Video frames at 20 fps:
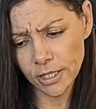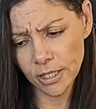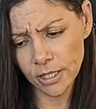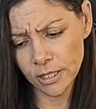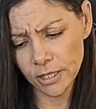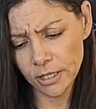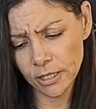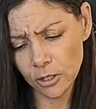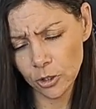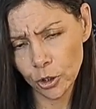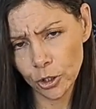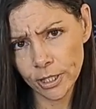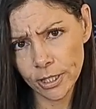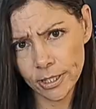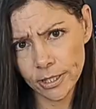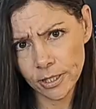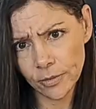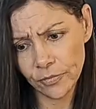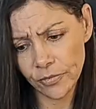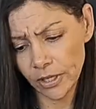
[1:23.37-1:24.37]
is
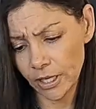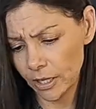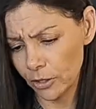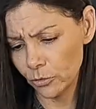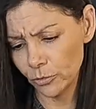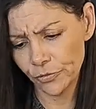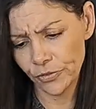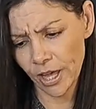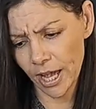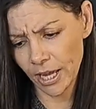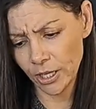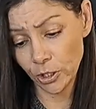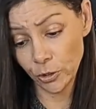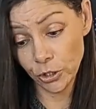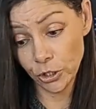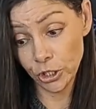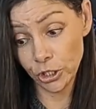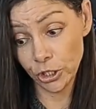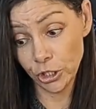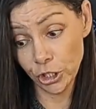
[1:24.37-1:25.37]
learning something out that
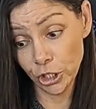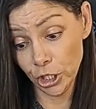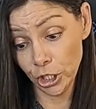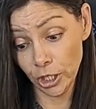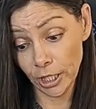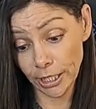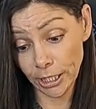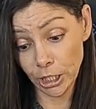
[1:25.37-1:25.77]
you